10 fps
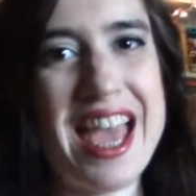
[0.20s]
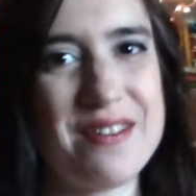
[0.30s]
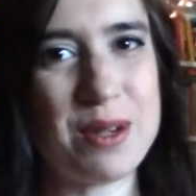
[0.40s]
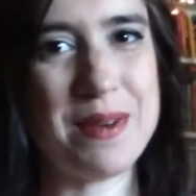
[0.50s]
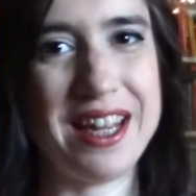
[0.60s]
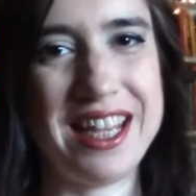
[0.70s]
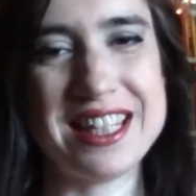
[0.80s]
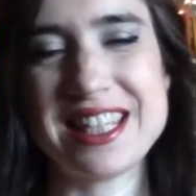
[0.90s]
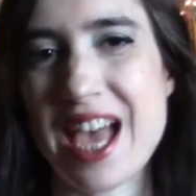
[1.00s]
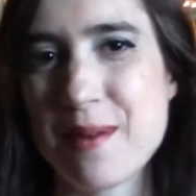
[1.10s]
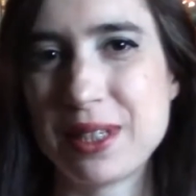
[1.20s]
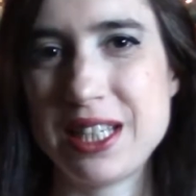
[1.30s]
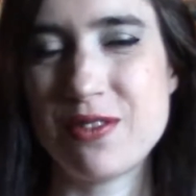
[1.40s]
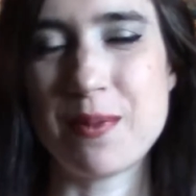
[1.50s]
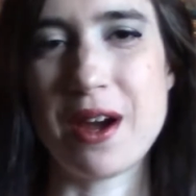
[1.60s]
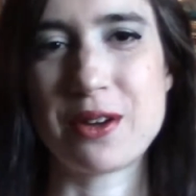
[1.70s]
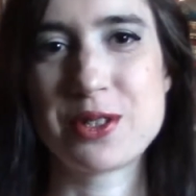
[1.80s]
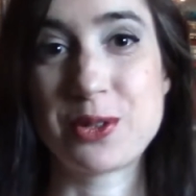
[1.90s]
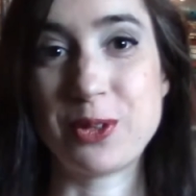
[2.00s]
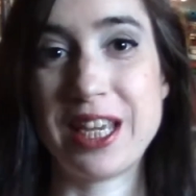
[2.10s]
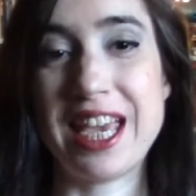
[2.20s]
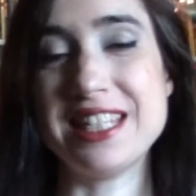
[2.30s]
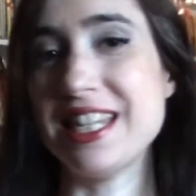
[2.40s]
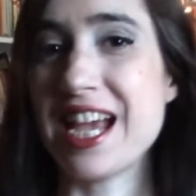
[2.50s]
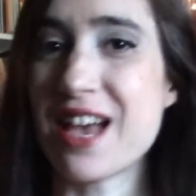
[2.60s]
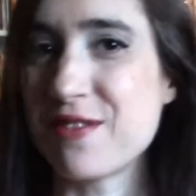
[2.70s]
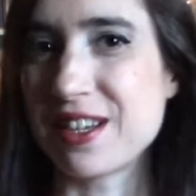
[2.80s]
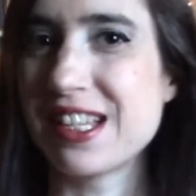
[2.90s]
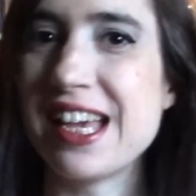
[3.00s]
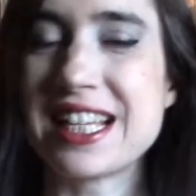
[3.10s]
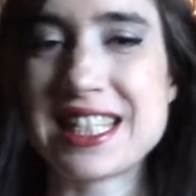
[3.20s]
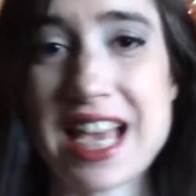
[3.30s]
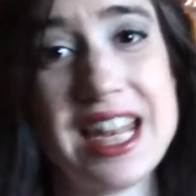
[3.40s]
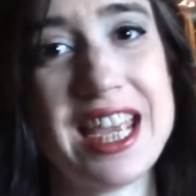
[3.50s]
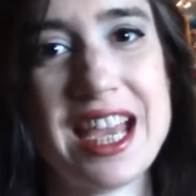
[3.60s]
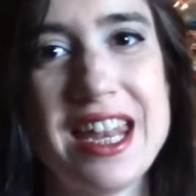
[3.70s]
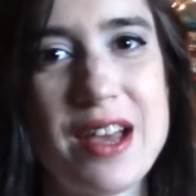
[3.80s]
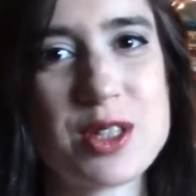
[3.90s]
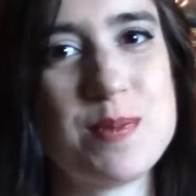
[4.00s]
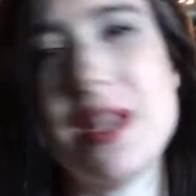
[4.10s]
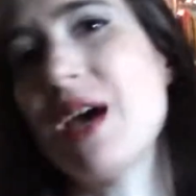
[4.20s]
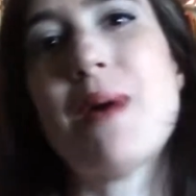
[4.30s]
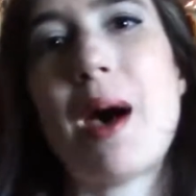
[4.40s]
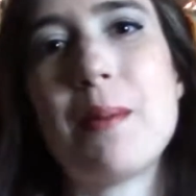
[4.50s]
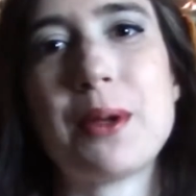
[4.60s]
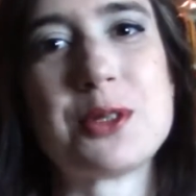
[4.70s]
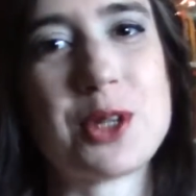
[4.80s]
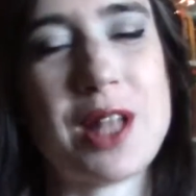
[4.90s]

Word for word: everybody, it's Emily from ARG Schooling, and today I have an exciting announcement about Build Your